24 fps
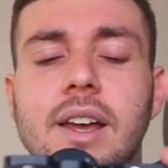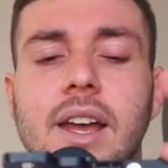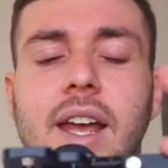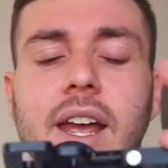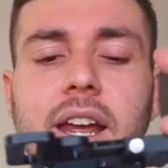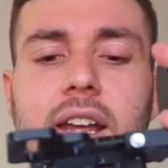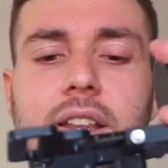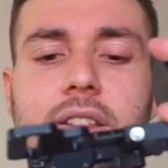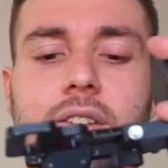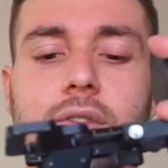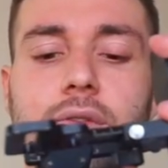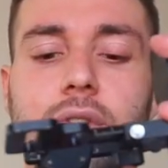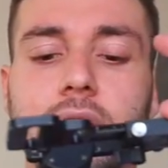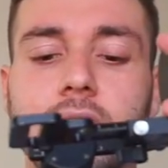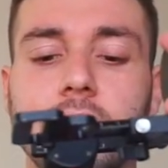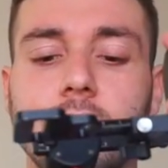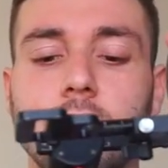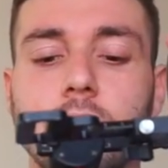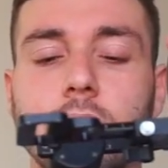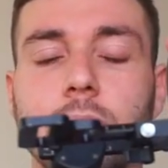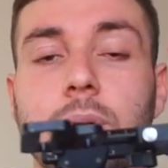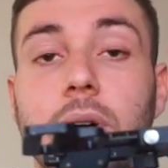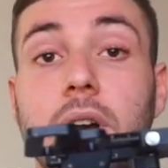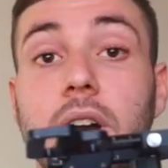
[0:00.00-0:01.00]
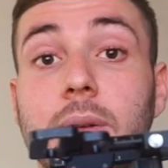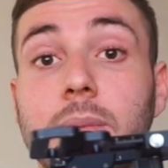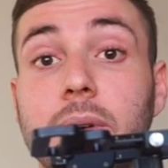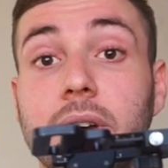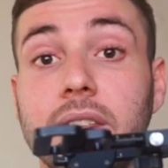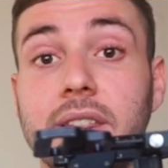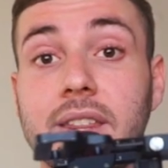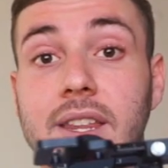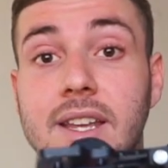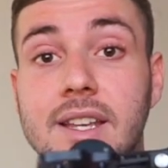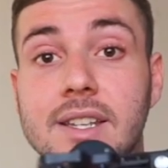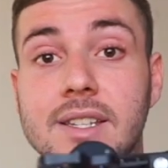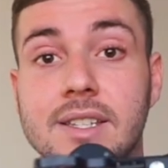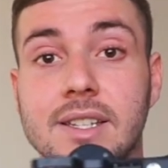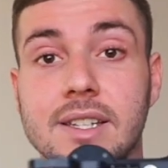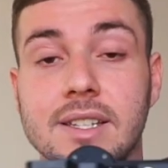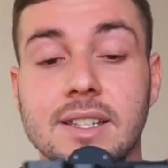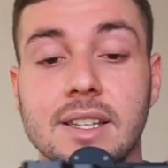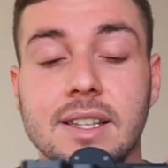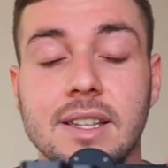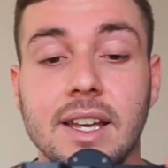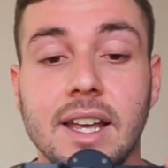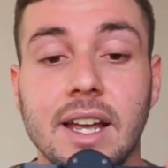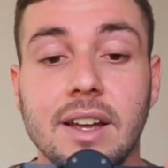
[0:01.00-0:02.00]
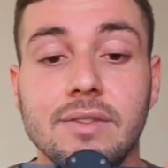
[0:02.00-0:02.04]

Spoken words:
And the really cool part about this is that they